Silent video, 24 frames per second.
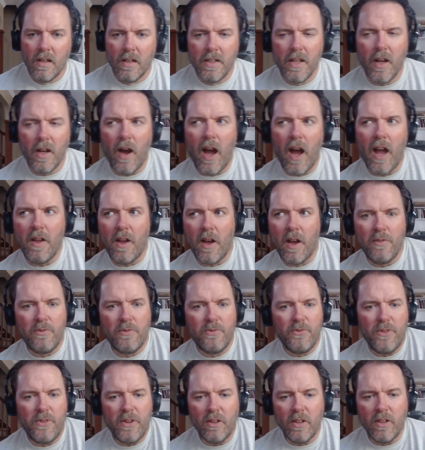Yeah, I
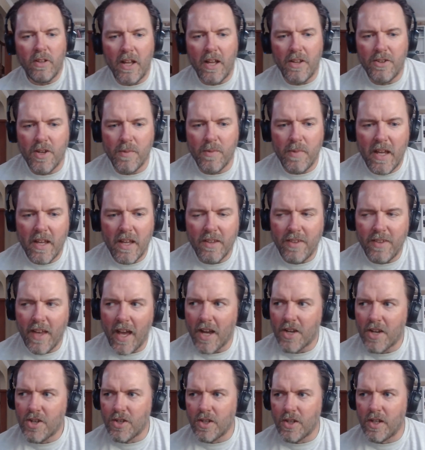feel like, Jimmy, it's
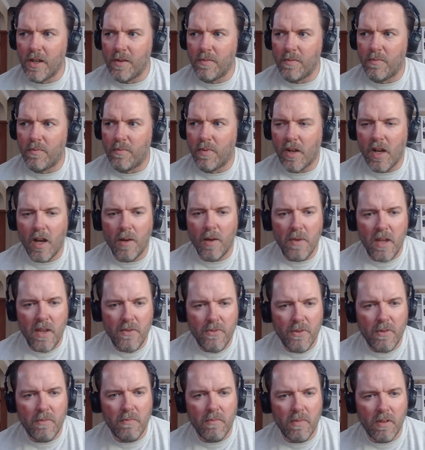actually become
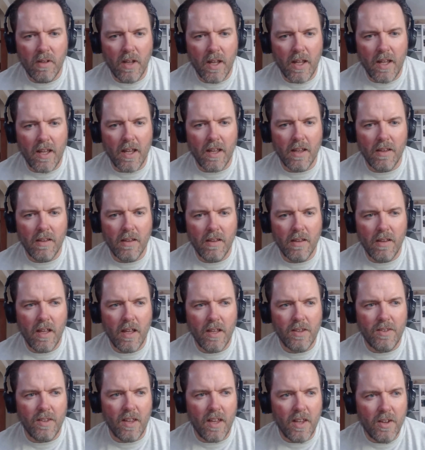even like
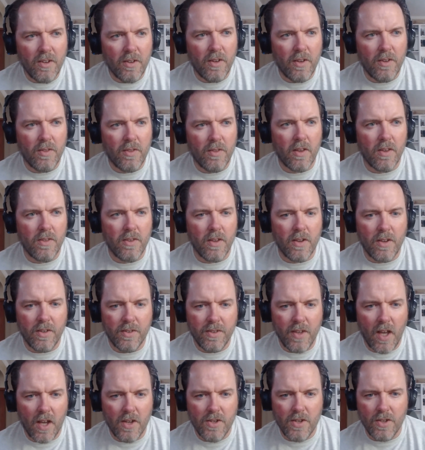it's entered the
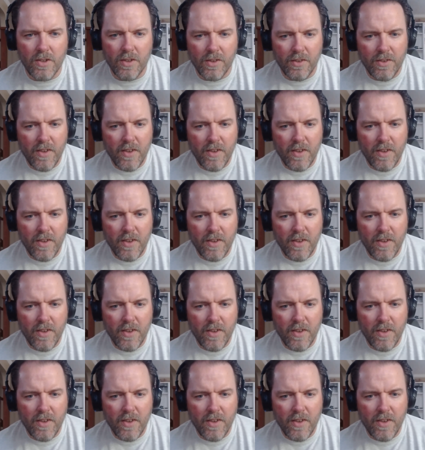discussions